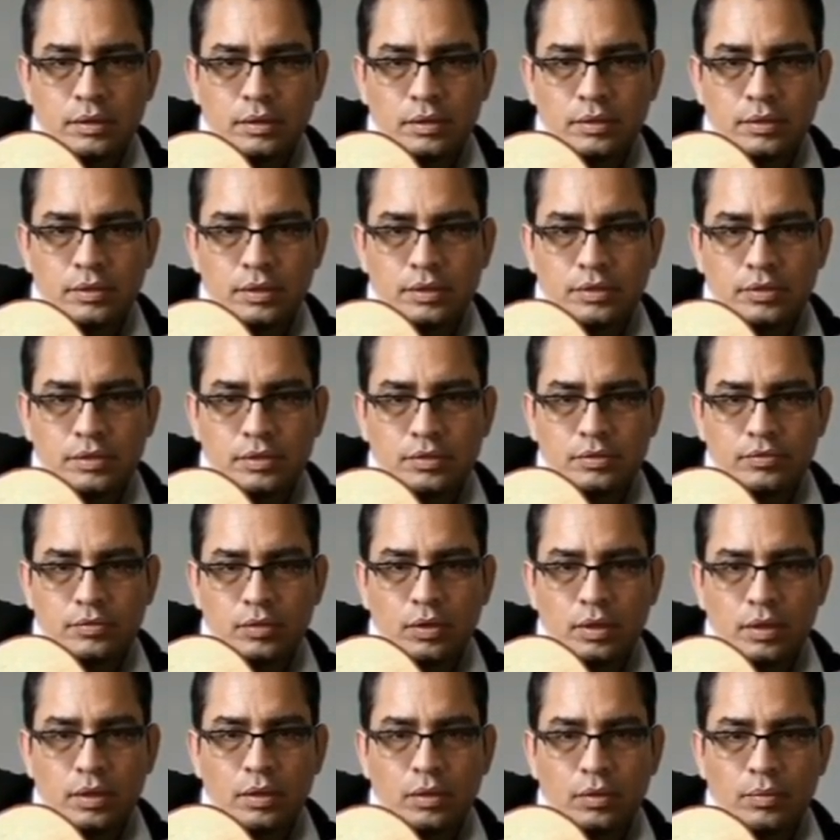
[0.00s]
This is
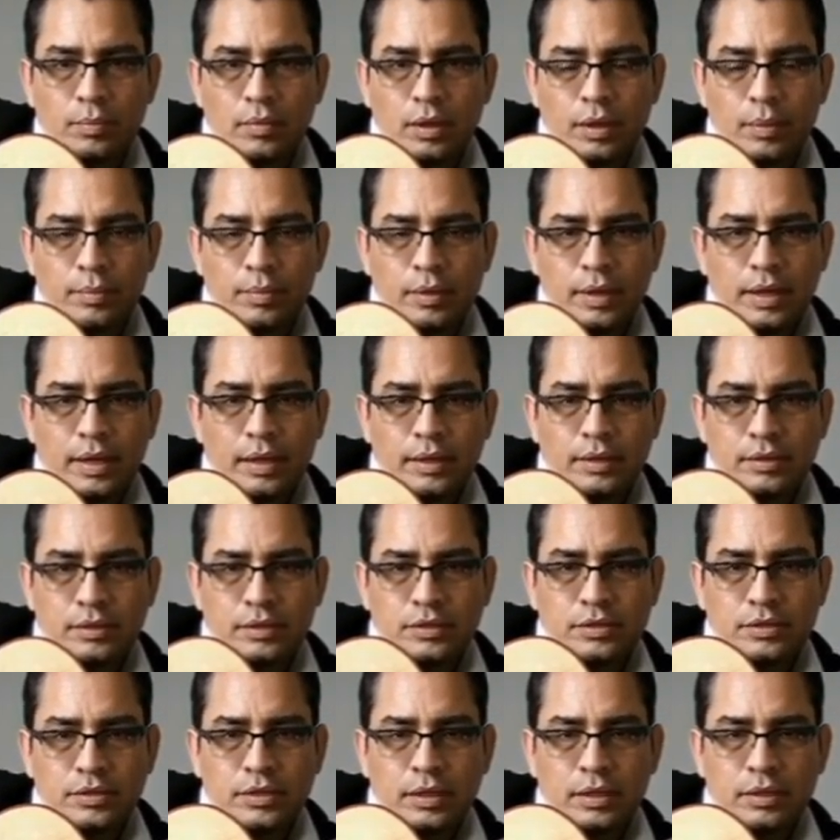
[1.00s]
followed by playing the
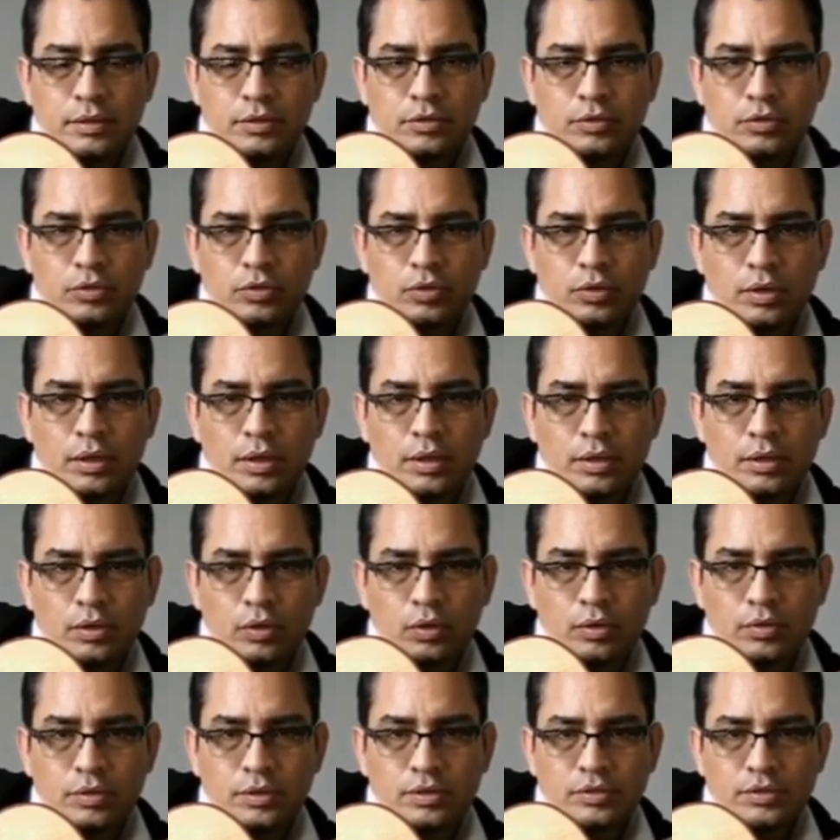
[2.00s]
6th string
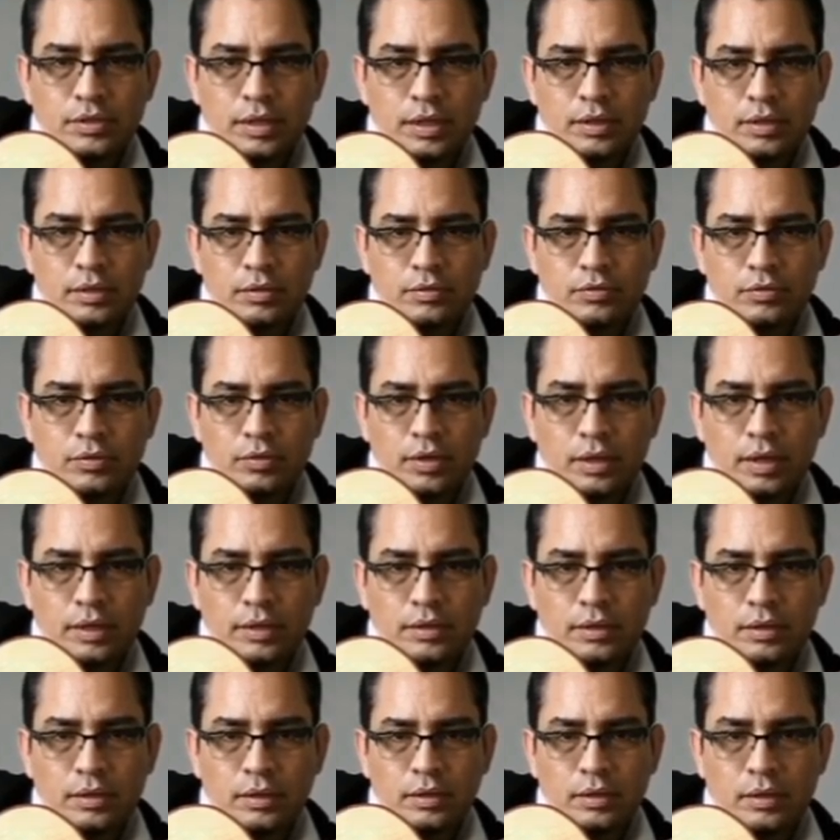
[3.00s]
on the 2nd
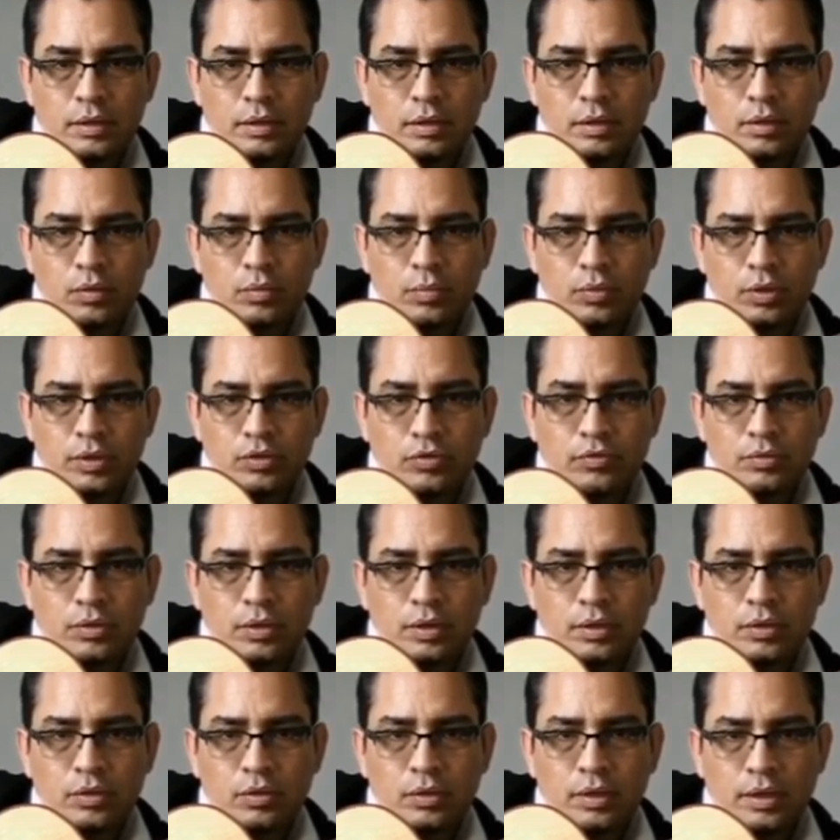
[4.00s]
fret, which
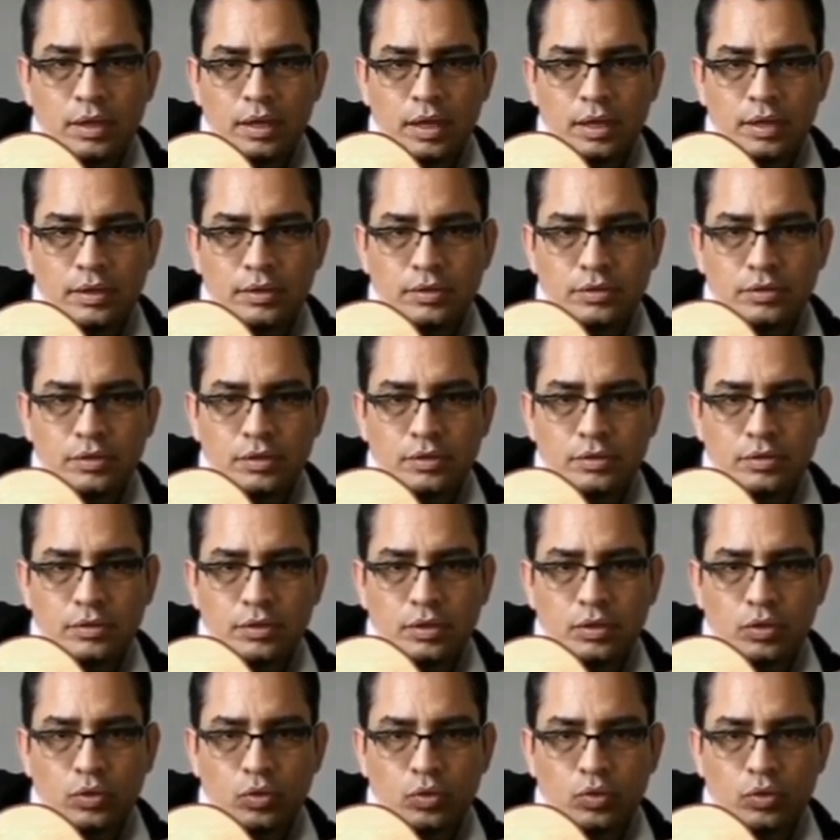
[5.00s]
further enhances the
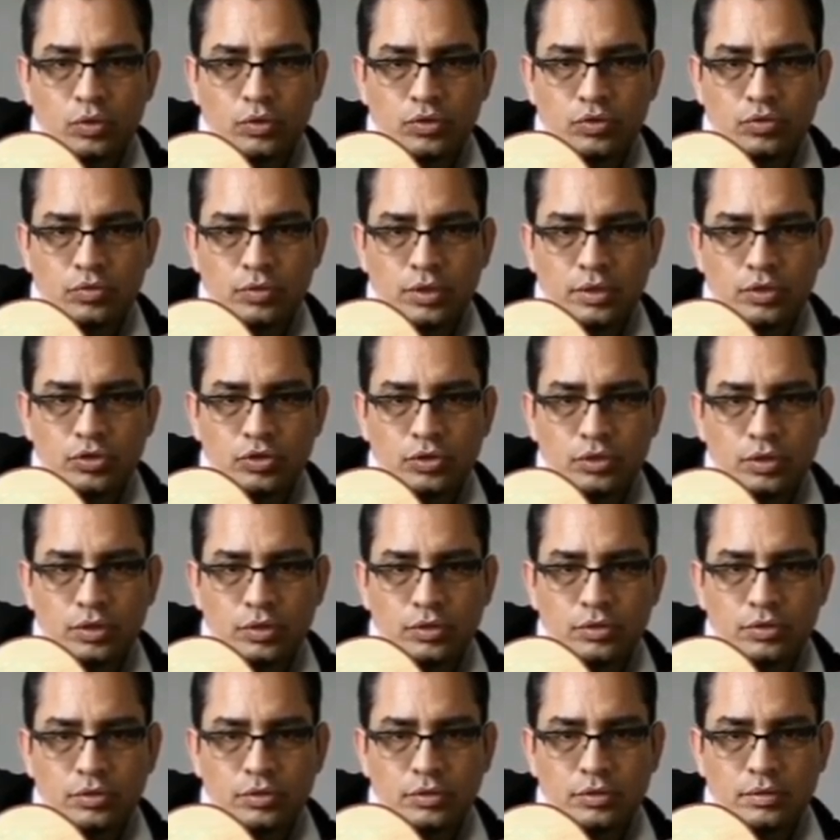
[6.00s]
chord's richness.
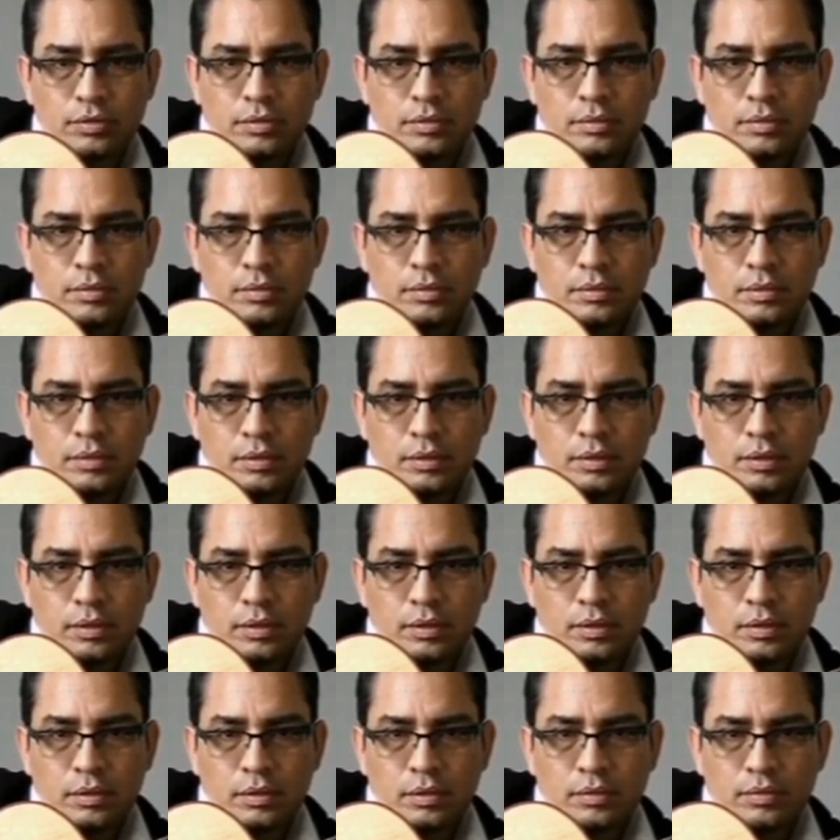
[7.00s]

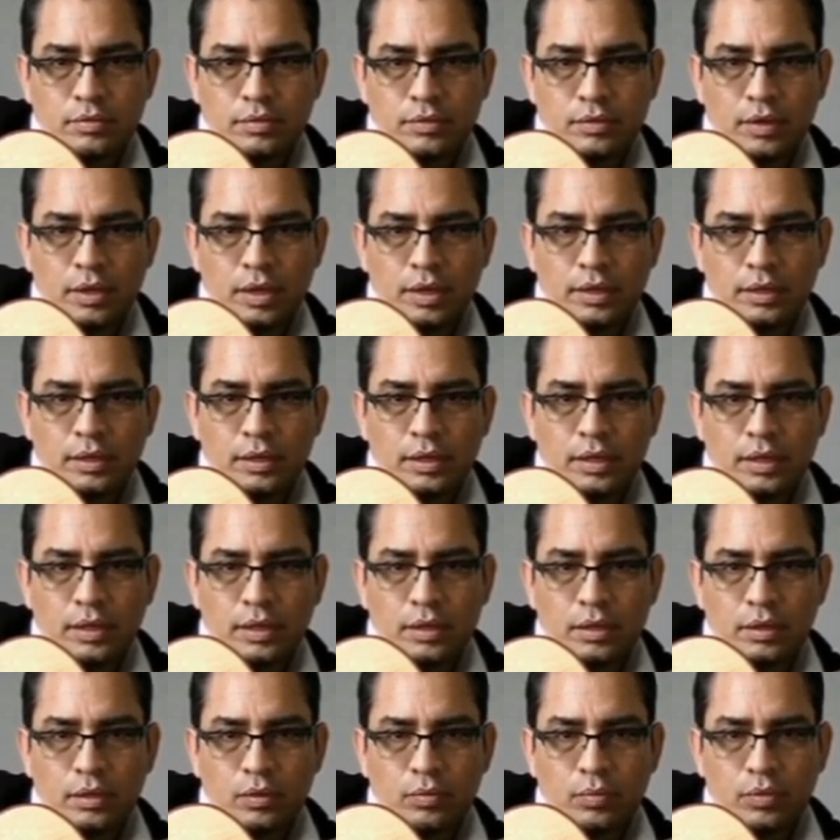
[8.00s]
Finally,
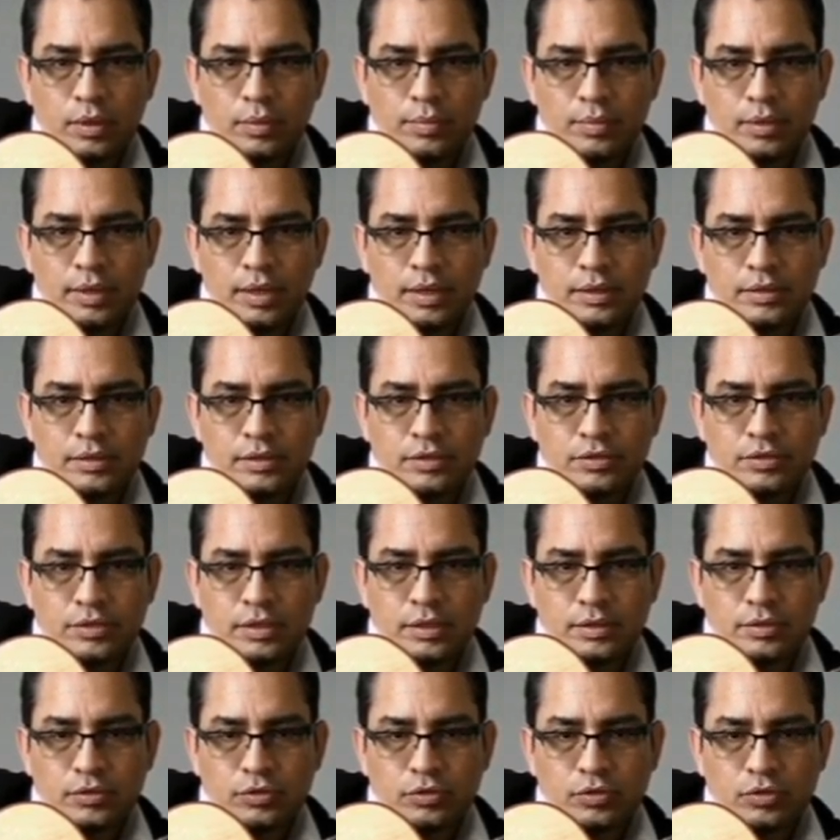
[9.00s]
we play the
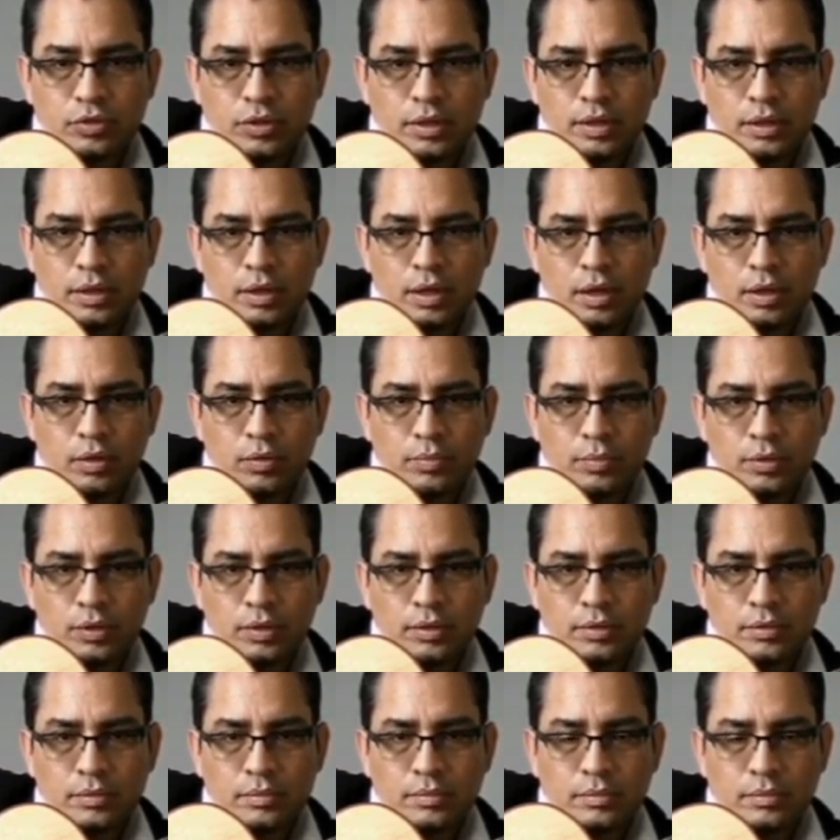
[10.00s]
sixth string open.
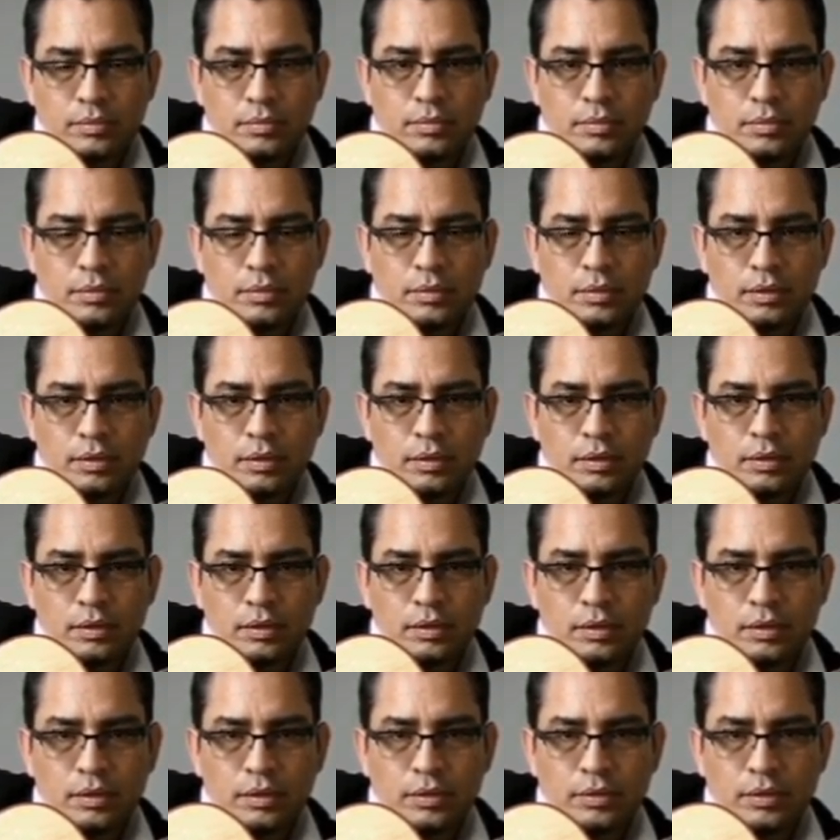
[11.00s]

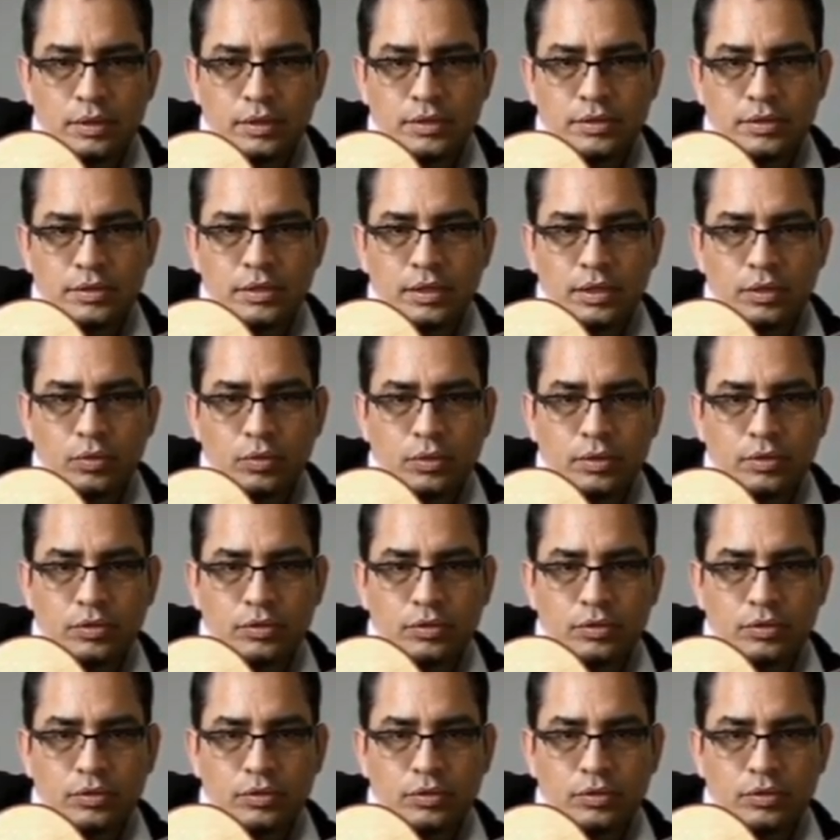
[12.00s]
This sequence